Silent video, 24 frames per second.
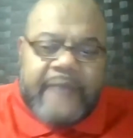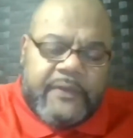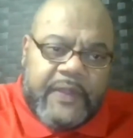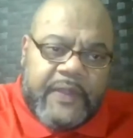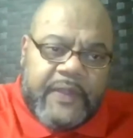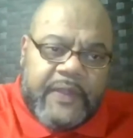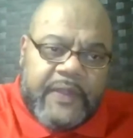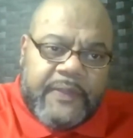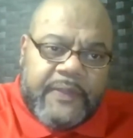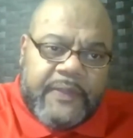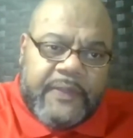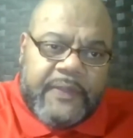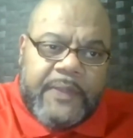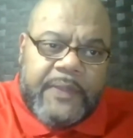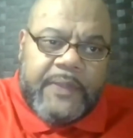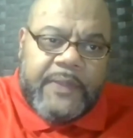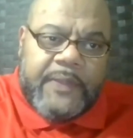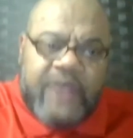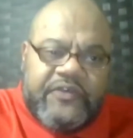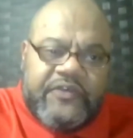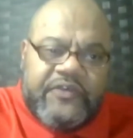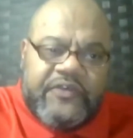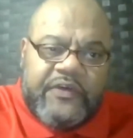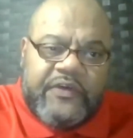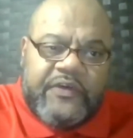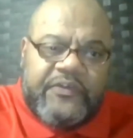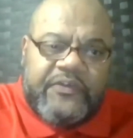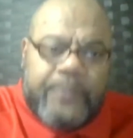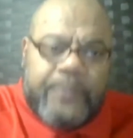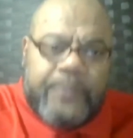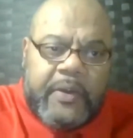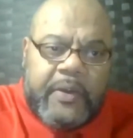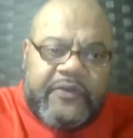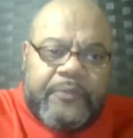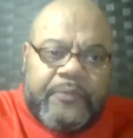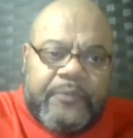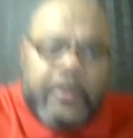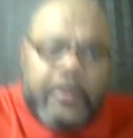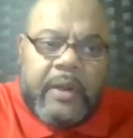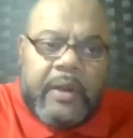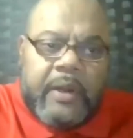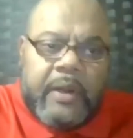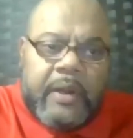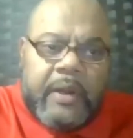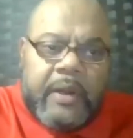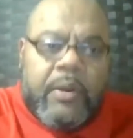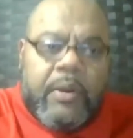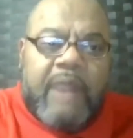still think that the objection is
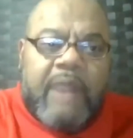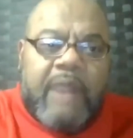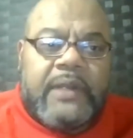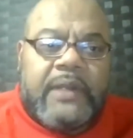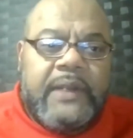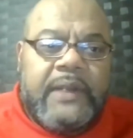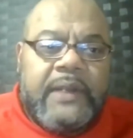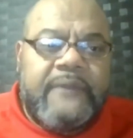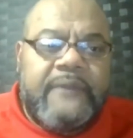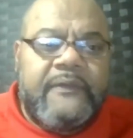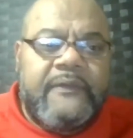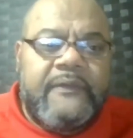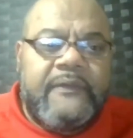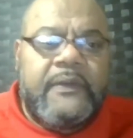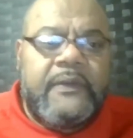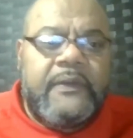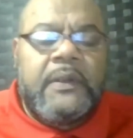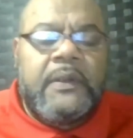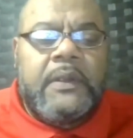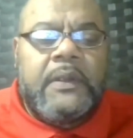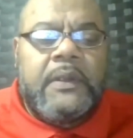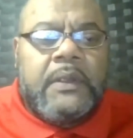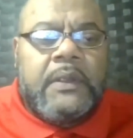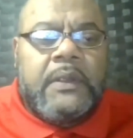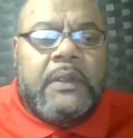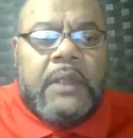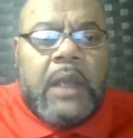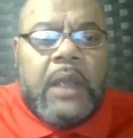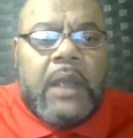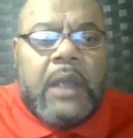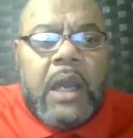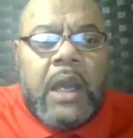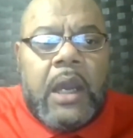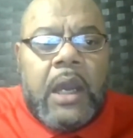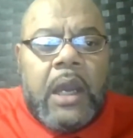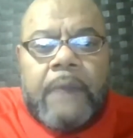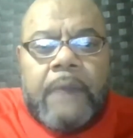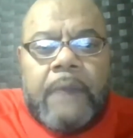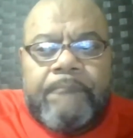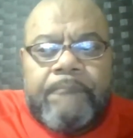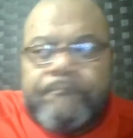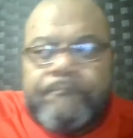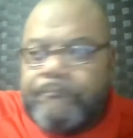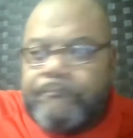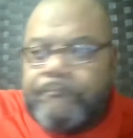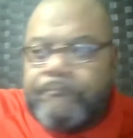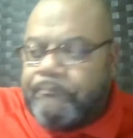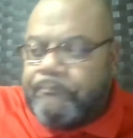pretty prevalent.
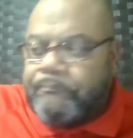I